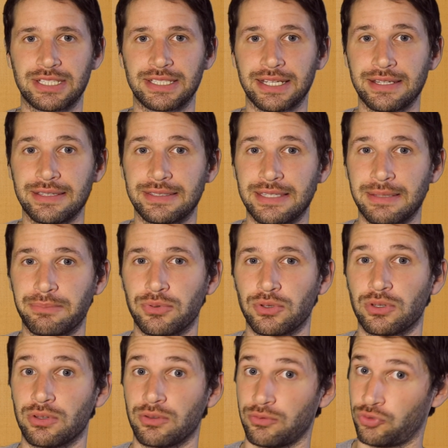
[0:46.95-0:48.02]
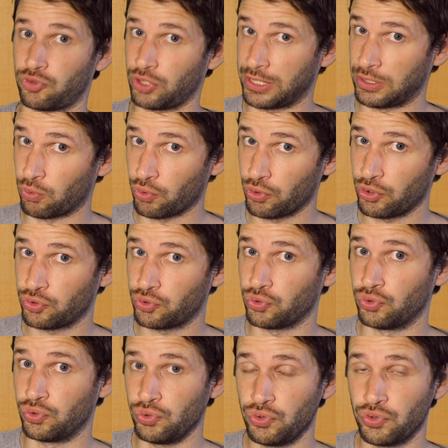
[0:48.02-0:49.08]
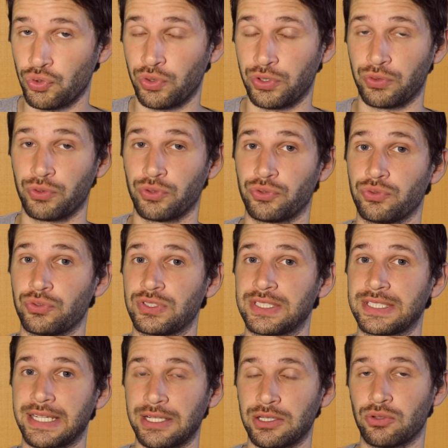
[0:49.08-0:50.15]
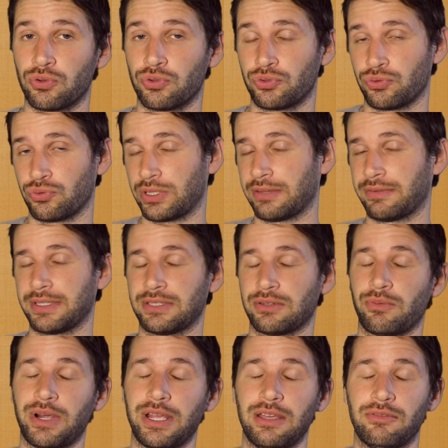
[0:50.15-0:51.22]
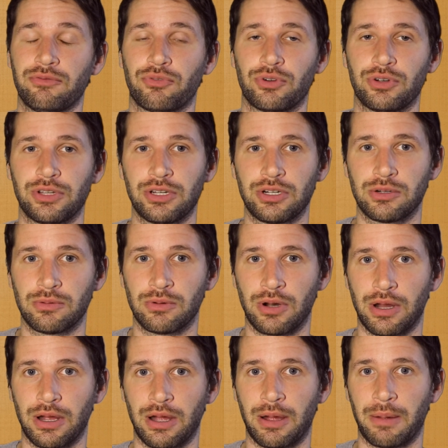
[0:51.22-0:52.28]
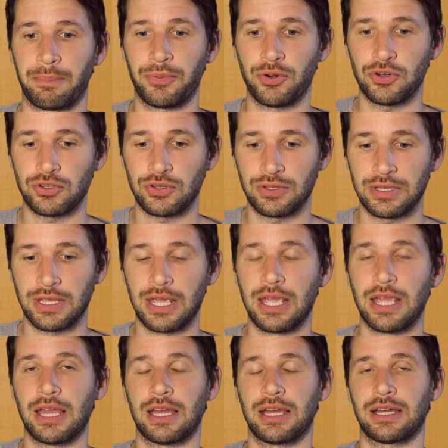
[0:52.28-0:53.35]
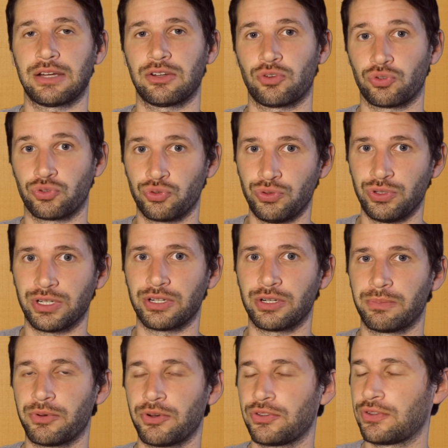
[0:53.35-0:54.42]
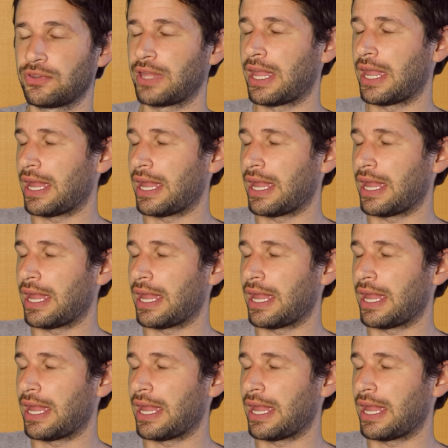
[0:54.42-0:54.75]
Second tip, in order to do so, in order to sell or to give it away for another person, to another person,